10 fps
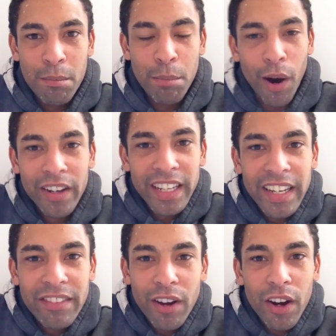but
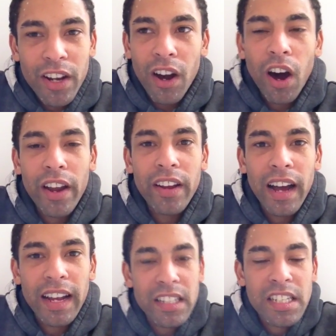I
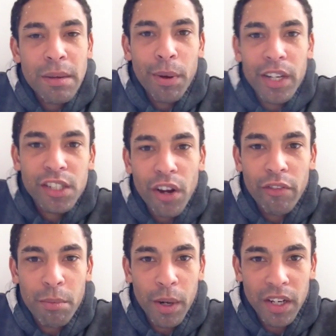had to sleep on his
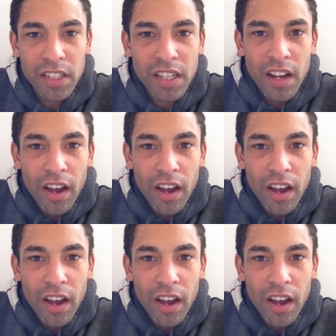sofa because